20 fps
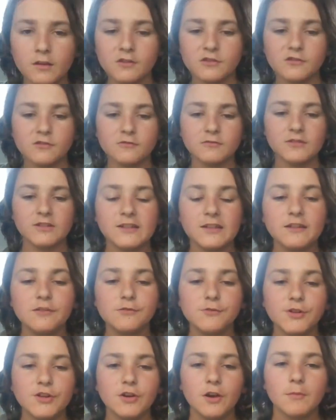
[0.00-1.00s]
So in
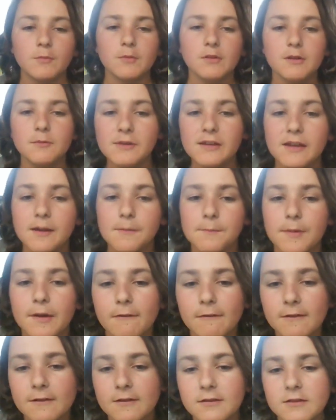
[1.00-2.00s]
today's video, I'm going to be
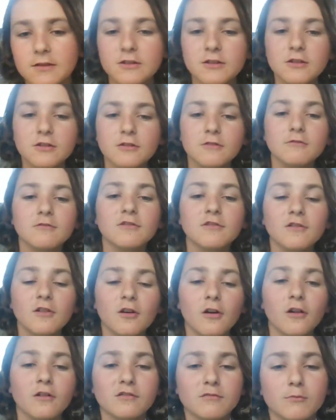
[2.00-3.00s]
comparing the two
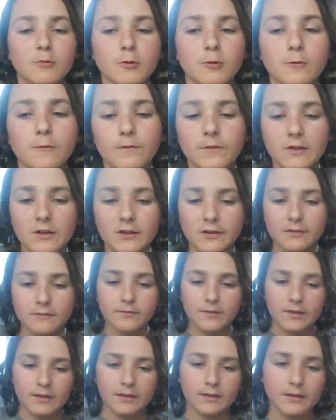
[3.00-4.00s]
Jaws movies
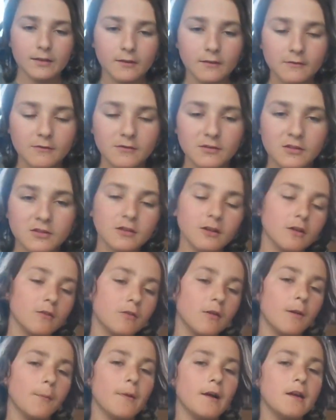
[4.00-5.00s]
videos.
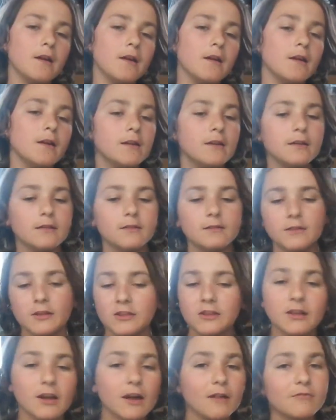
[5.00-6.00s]
So,
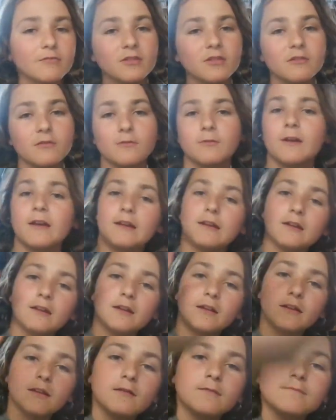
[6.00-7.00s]
let's go with the ranking.